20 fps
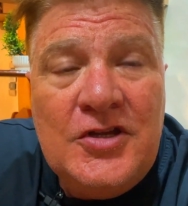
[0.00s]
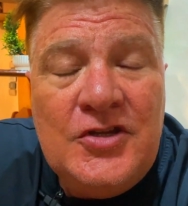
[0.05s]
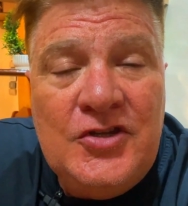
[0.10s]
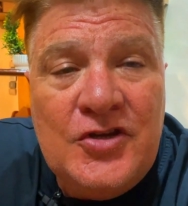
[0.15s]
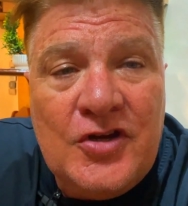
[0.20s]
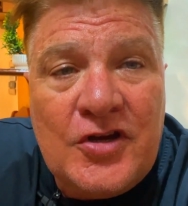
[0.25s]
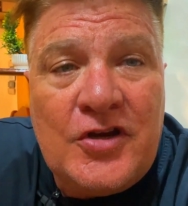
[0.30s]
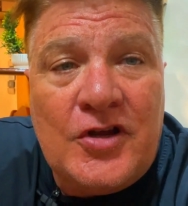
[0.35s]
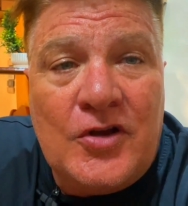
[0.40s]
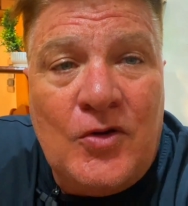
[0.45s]

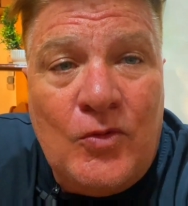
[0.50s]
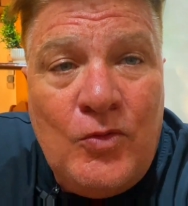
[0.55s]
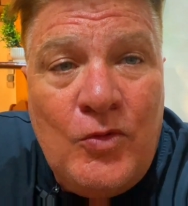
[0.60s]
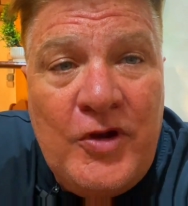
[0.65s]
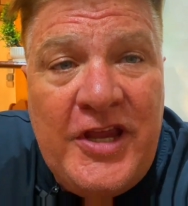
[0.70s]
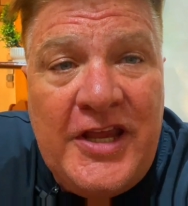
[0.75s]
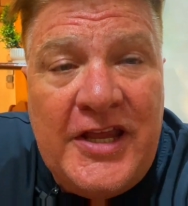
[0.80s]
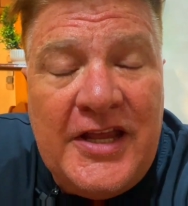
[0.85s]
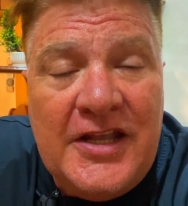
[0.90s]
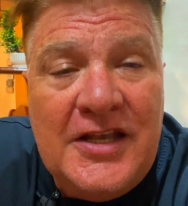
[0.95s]
you're going to
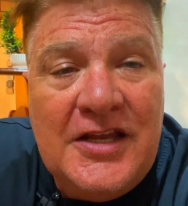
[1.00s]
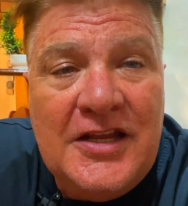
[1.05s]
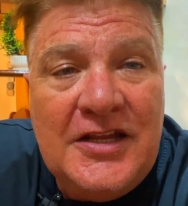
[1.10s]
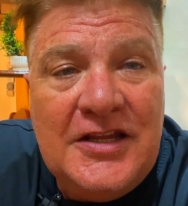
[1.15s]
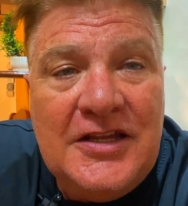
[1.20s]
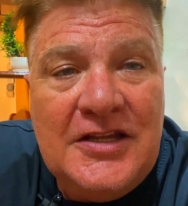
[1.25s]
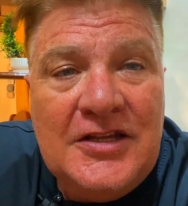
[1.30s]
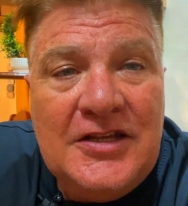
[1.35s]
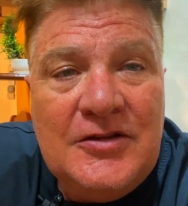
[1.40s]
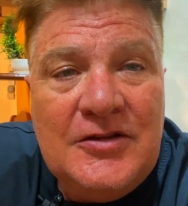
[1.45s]
win
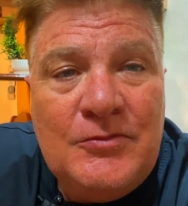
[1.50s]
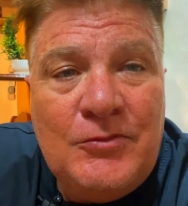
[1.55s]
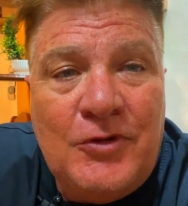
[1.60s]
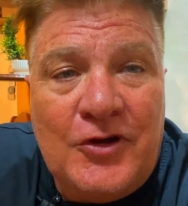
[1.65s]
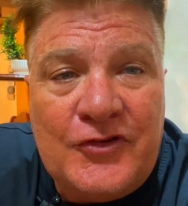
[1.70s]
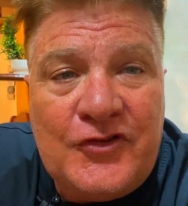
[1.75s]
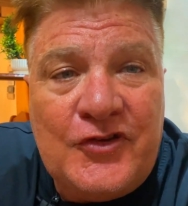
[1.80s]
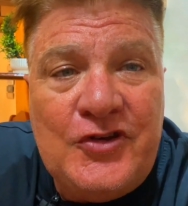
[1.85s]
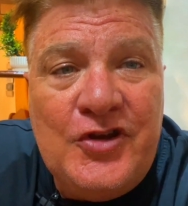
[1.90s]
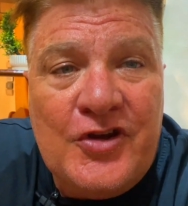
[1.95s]

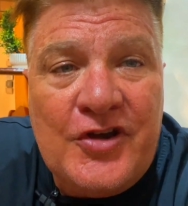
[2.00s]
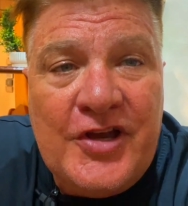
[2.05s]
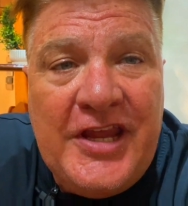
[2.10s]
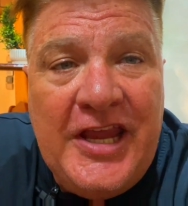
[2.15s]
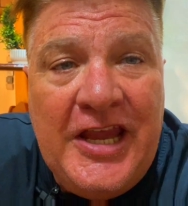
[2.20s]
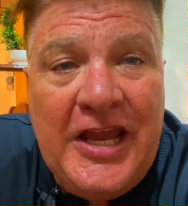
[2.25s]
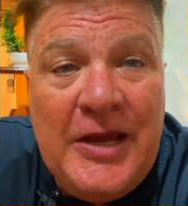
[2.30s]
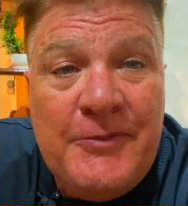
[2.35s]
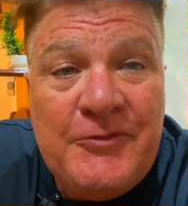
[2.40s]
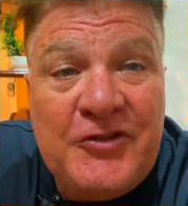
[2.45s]
most of your
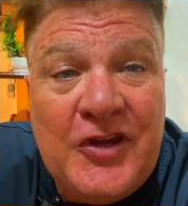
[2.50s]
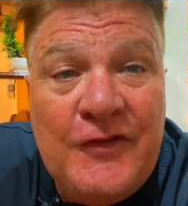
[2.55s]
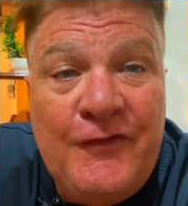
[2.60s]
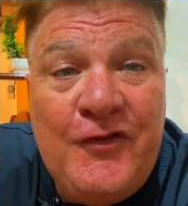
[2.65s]
games.